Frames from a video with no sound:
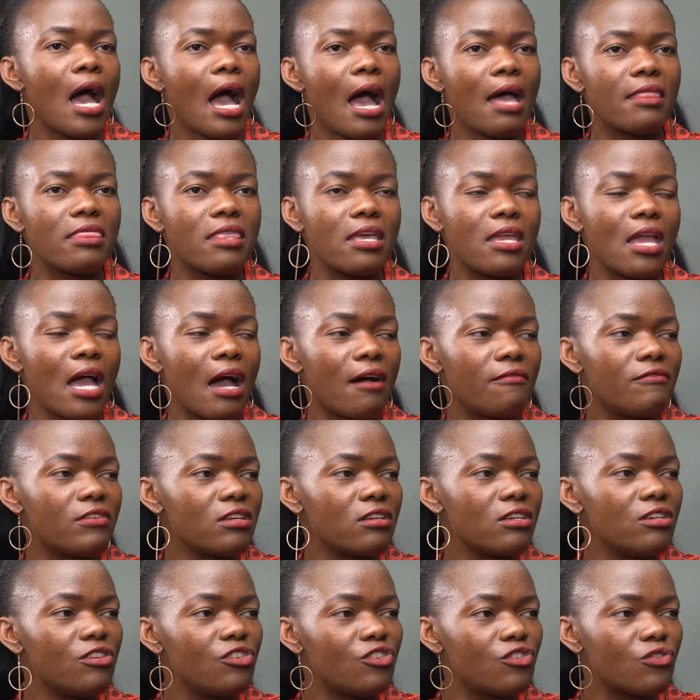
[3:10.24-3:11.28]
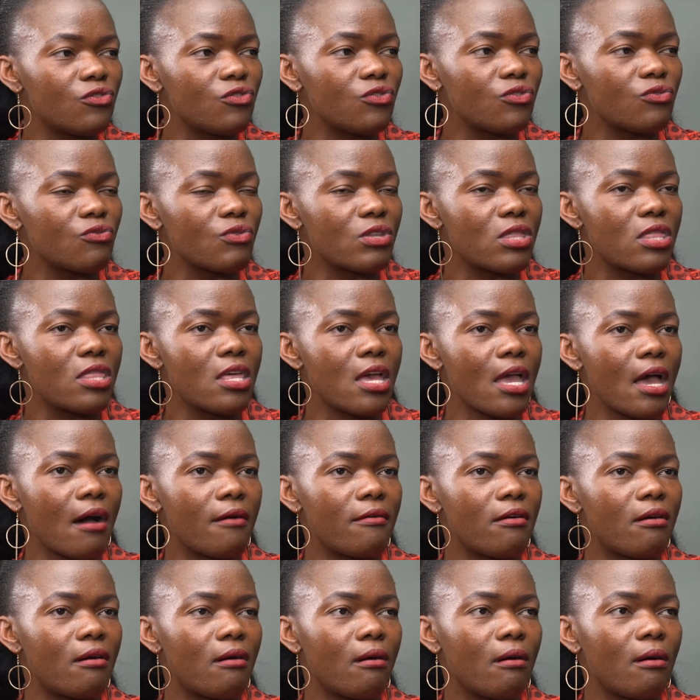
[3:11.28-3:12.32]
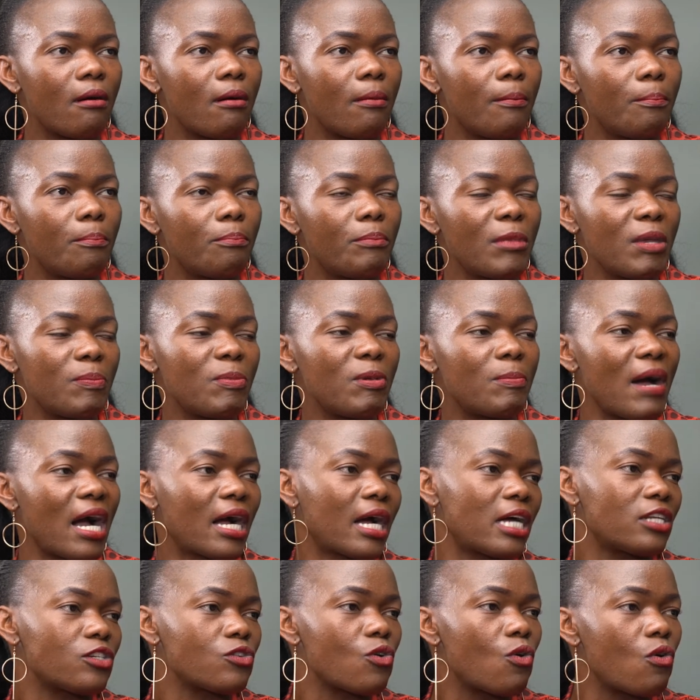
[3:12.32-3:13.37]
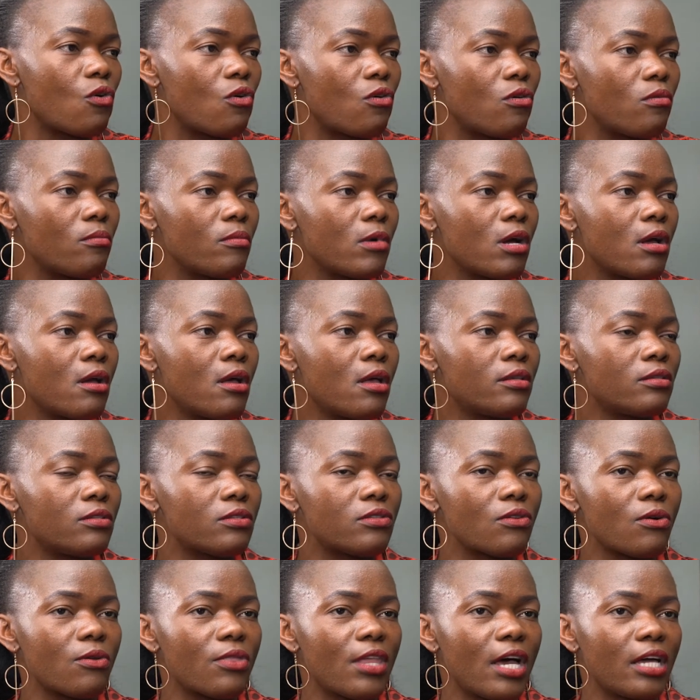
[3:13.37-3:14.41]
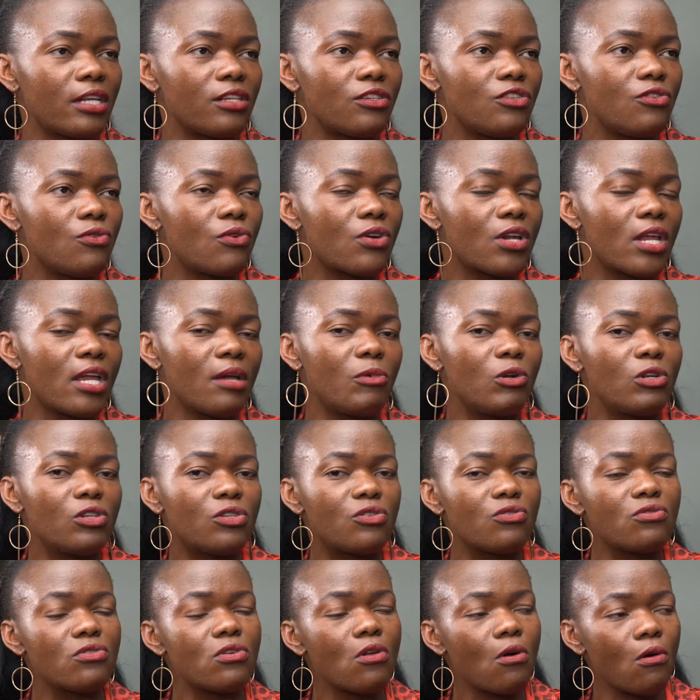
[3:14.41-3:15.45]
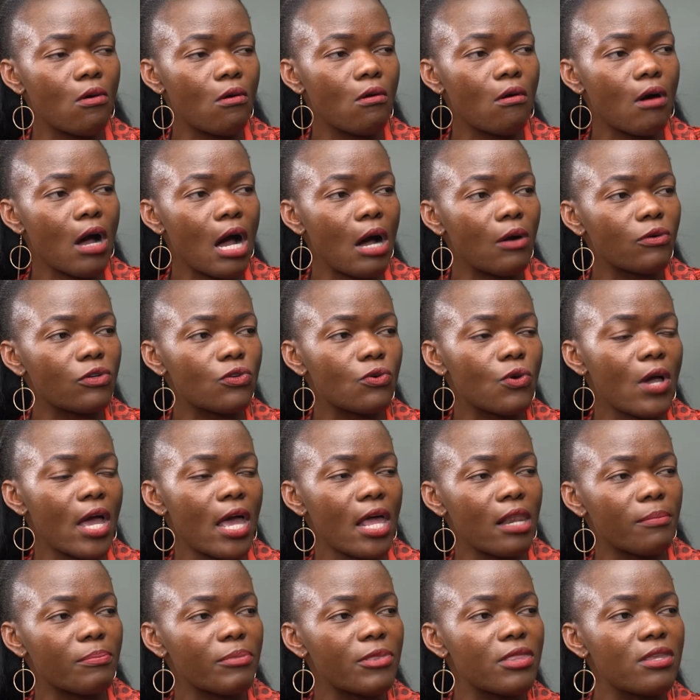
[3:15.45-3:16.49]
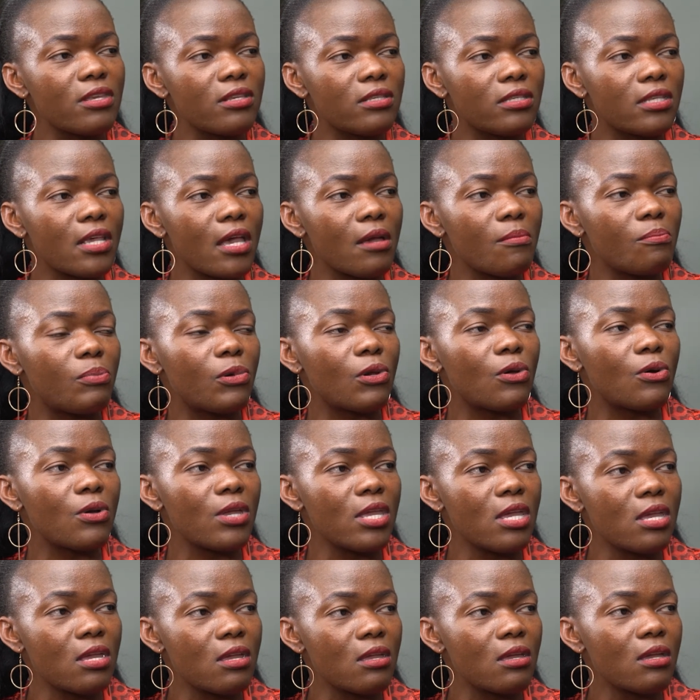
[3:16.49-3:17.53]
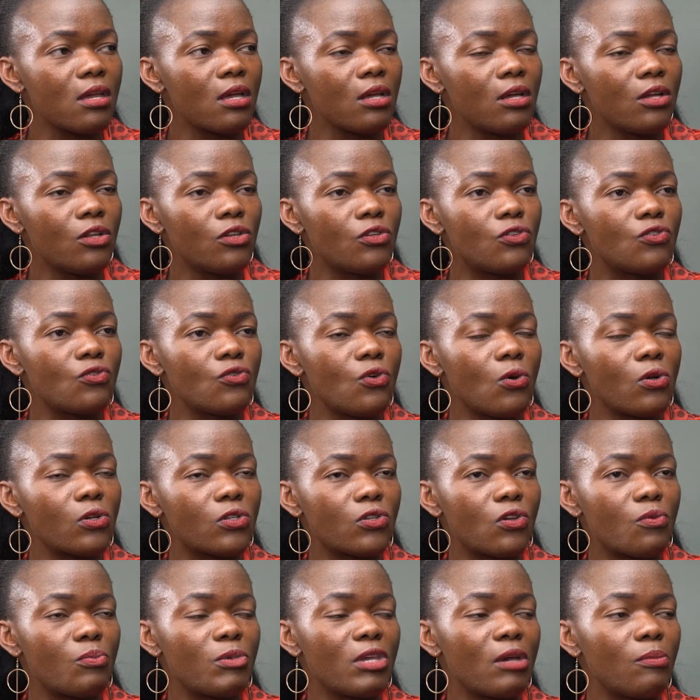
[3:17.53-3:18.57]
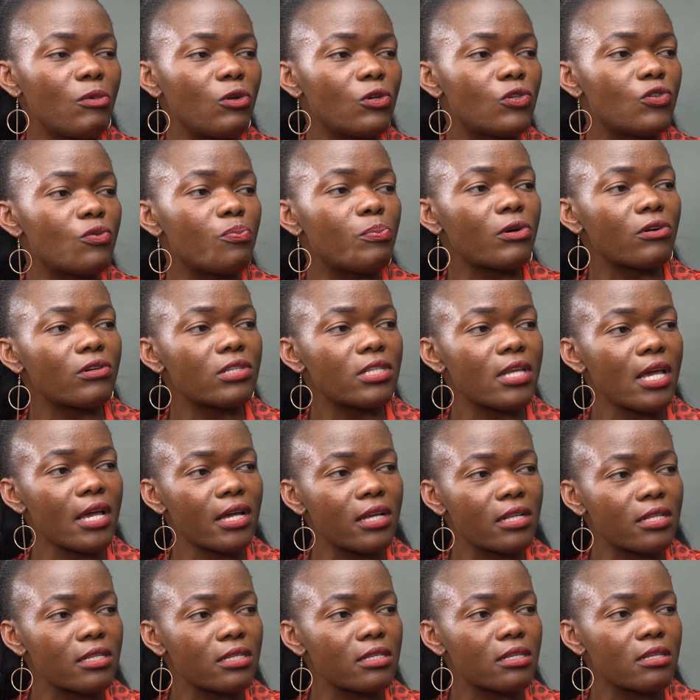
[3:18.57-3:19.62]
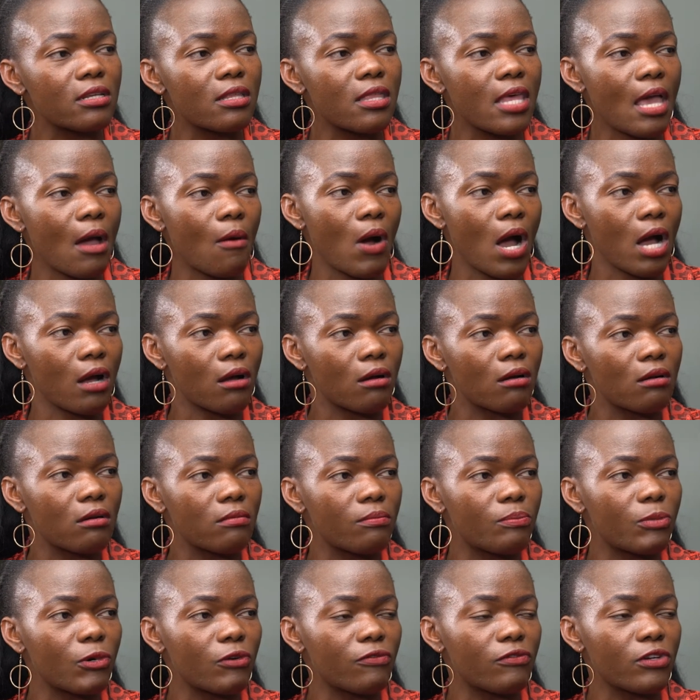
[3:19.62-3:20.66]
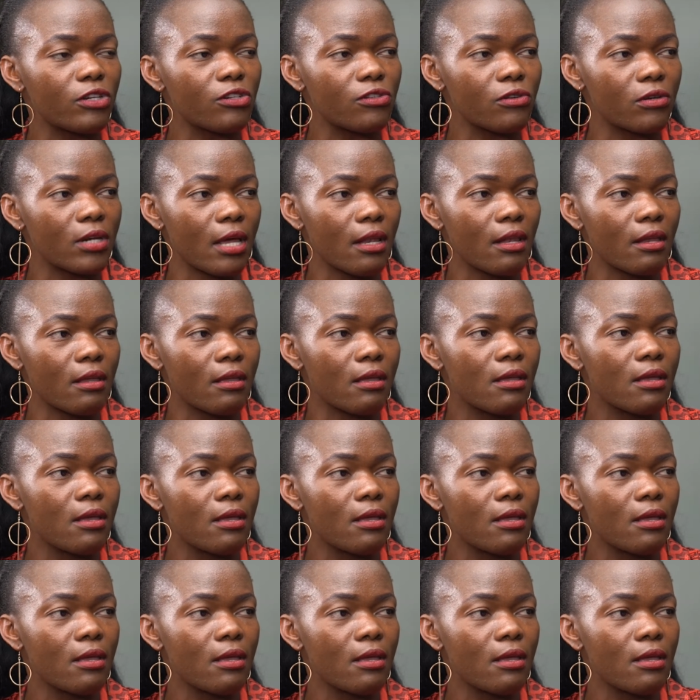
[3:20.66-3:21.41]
Are they having issues with their maybe back at home, so that you're able to know how to help this employee to also be able to protect their work professionally.